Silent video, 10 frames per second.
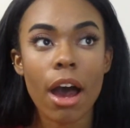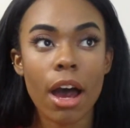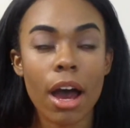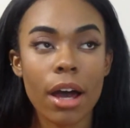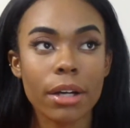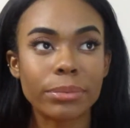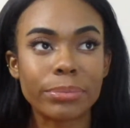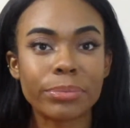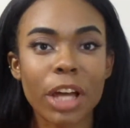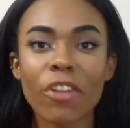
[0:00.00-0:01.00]

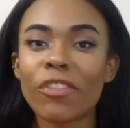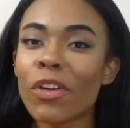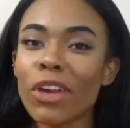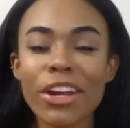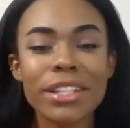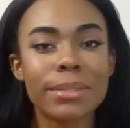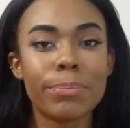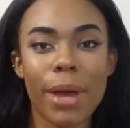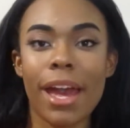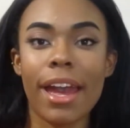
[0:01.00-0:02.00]
A few years
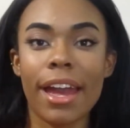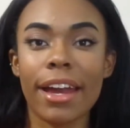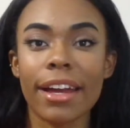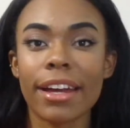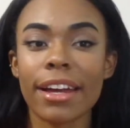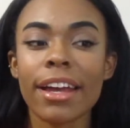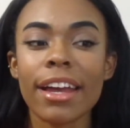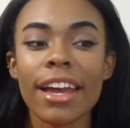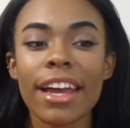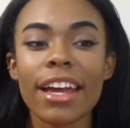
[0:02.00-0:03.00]
back,
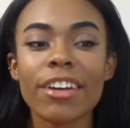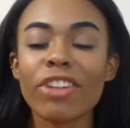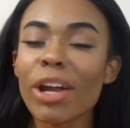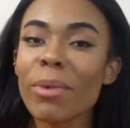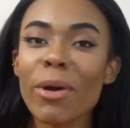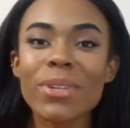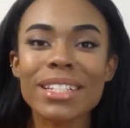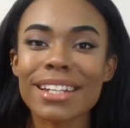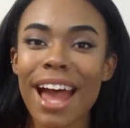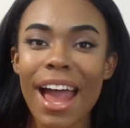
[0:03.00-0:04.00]
Rainbow
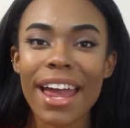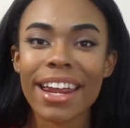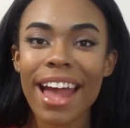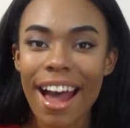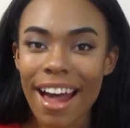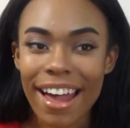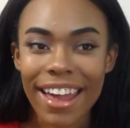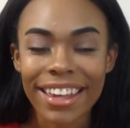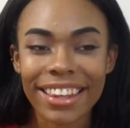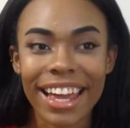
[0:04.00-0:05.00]
was not
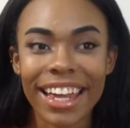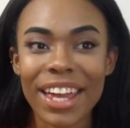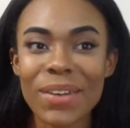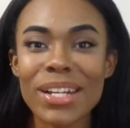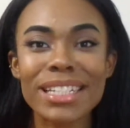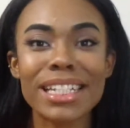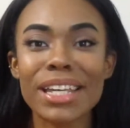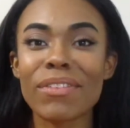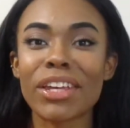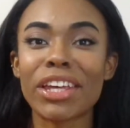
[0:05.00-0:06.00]
hot. Like, it wasn't
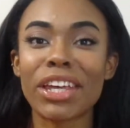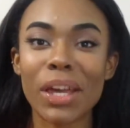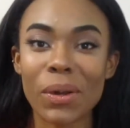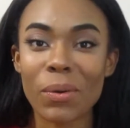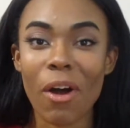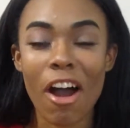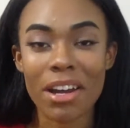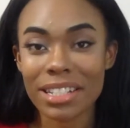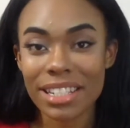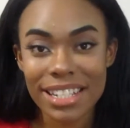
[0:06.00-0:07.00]
even cute,
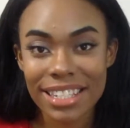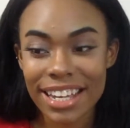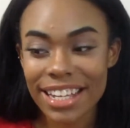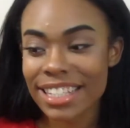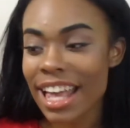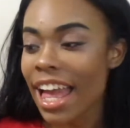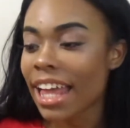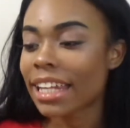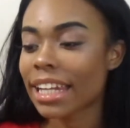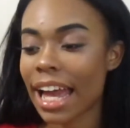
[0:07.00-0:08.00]
honestly, sis.
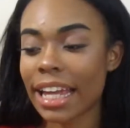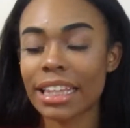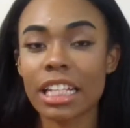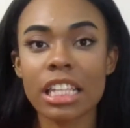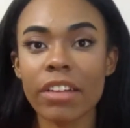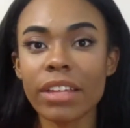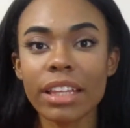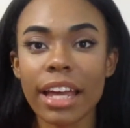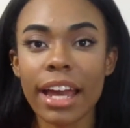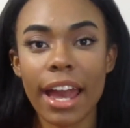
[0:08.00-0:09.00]
Like, the stuff that
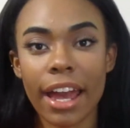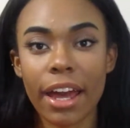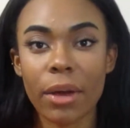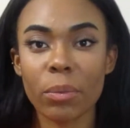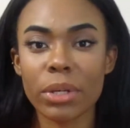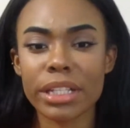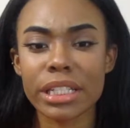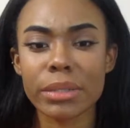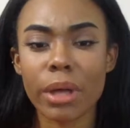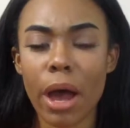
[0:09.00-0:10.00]
they had
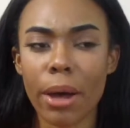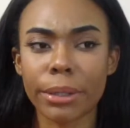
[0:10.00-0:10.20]
was